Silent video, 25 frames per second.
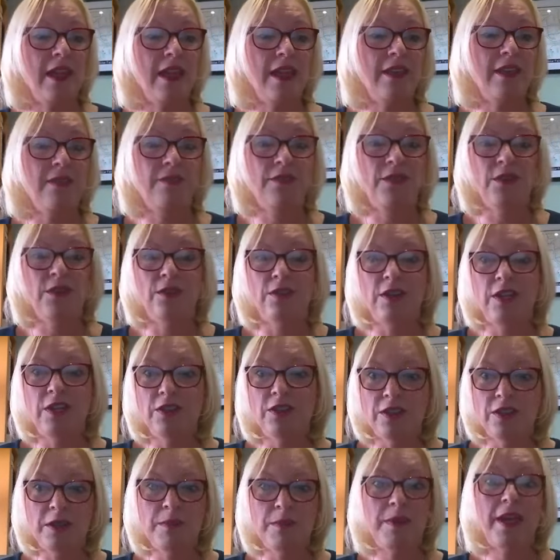if you're a
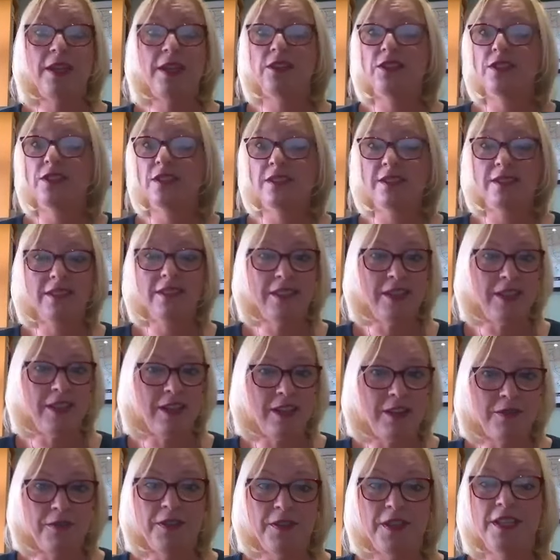younger patient,
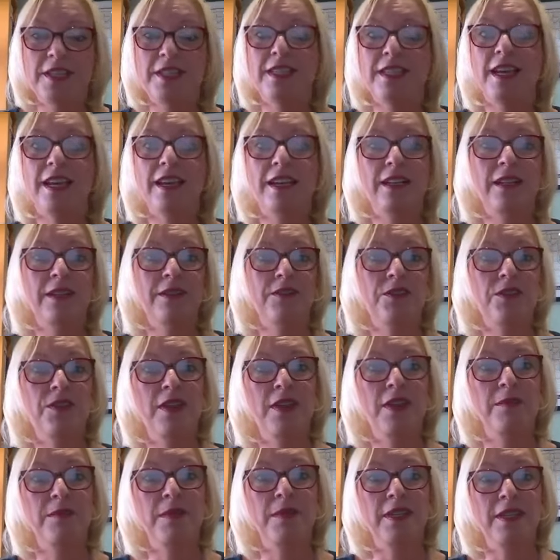your first cycle of
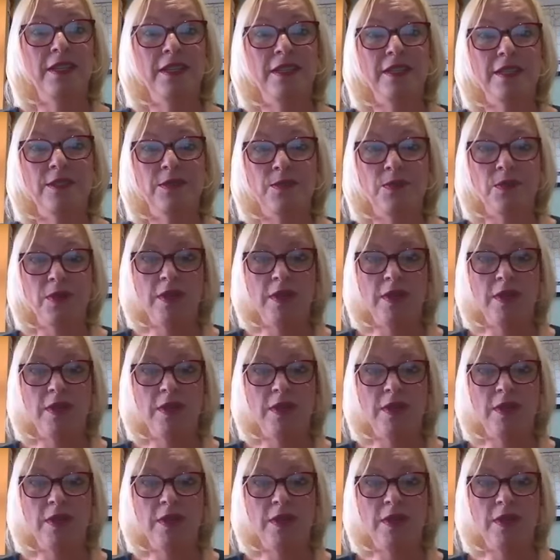treatment,